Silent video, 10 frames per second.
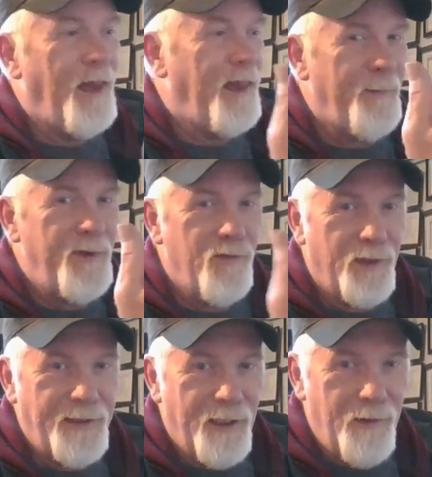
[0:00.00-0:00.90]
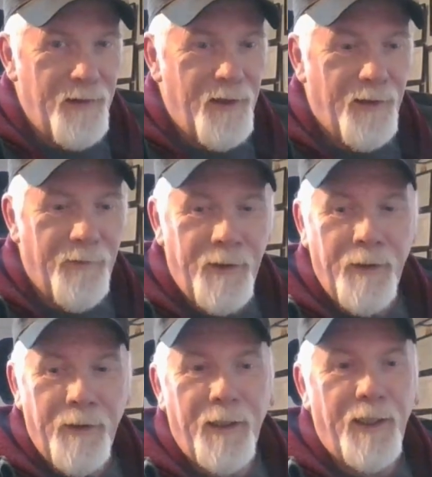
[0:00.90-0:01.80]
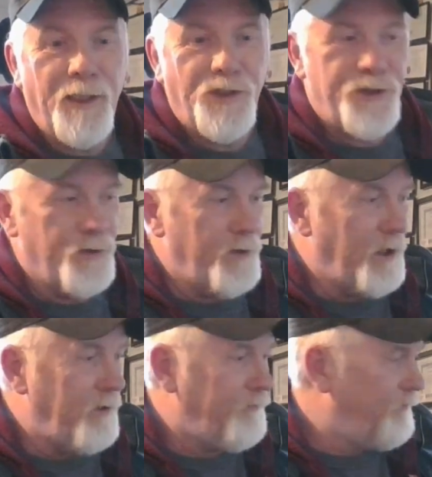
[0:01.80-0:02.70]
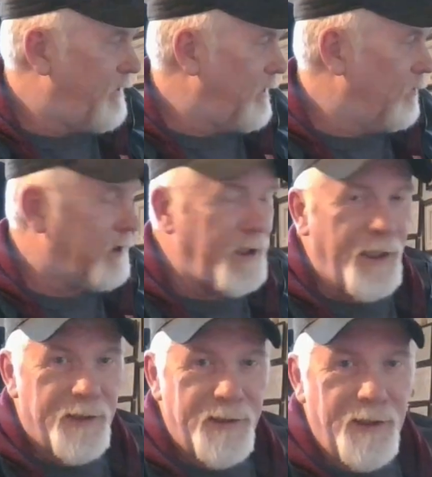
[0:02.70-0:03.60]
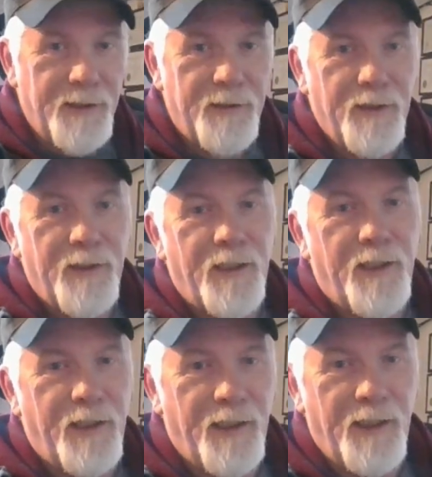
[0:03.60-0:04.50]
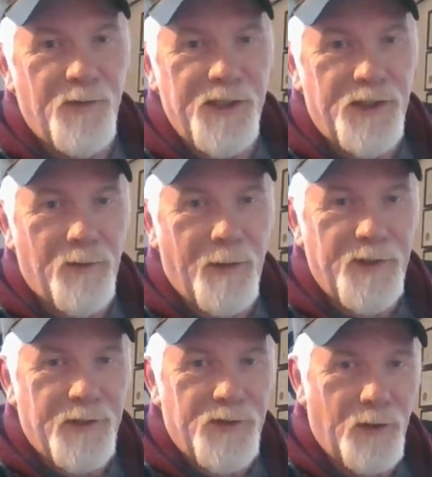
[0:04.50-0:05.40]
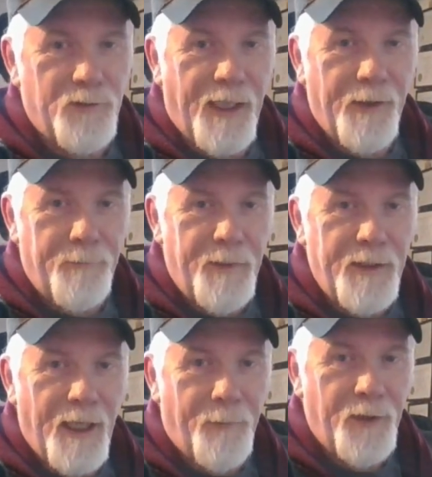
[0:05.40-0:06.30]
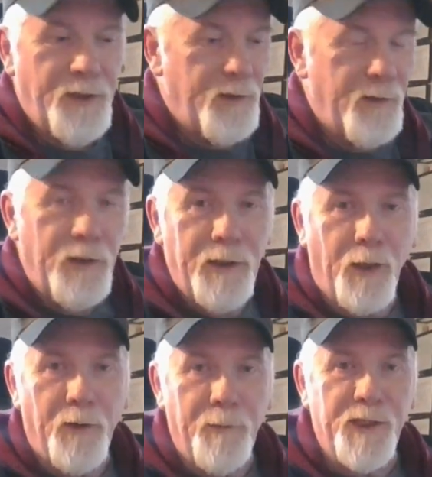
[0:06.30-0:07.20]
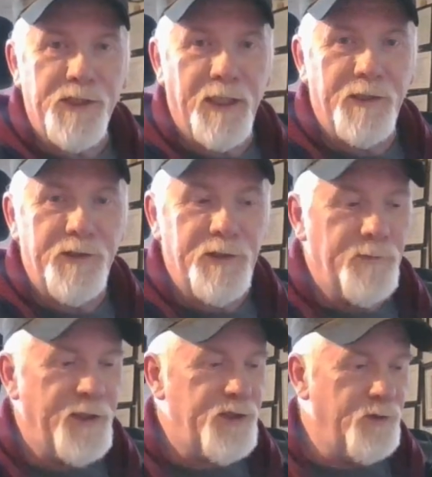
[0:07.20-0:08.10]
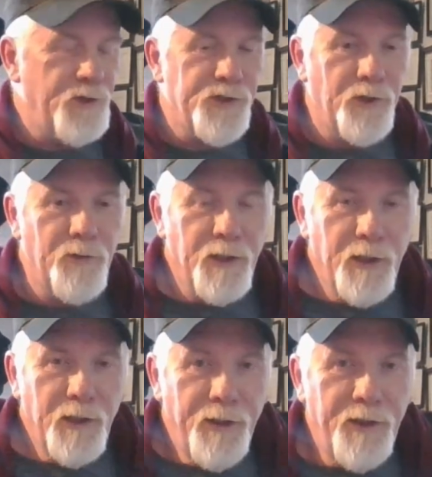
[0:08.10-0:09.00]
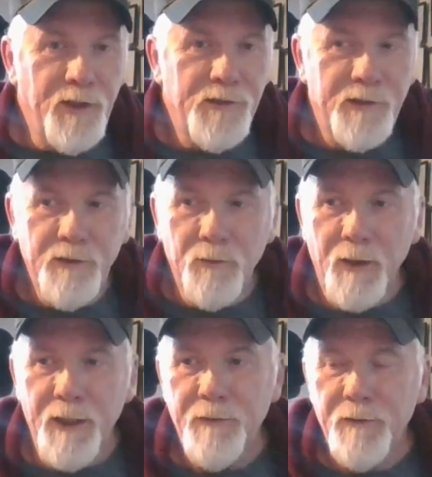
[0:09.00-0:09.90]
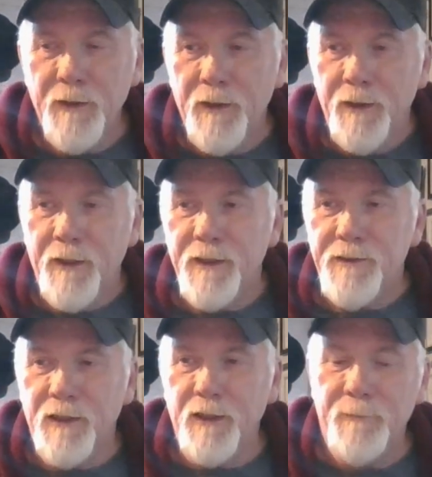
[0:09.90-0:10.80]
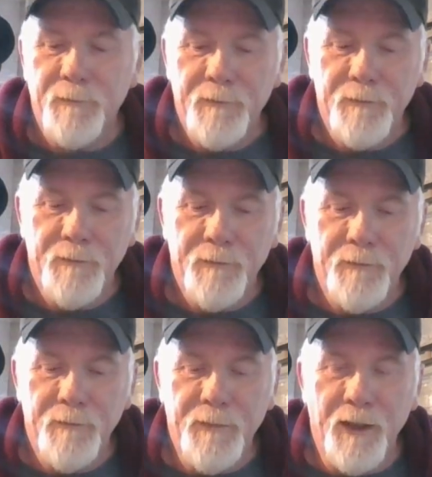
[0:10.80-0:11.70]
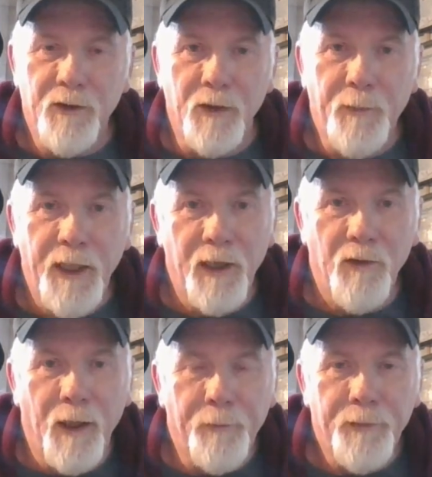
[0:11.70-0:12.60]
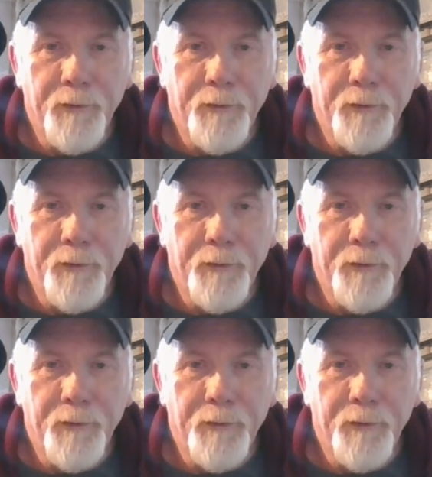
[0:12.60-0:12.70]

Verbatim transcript: Let me run down there. And sure enough, they were connecting and it was interrupting. So that may happen to you. I want to mention that to you. Make sure there's no things in the way that, uh, that are going to pair up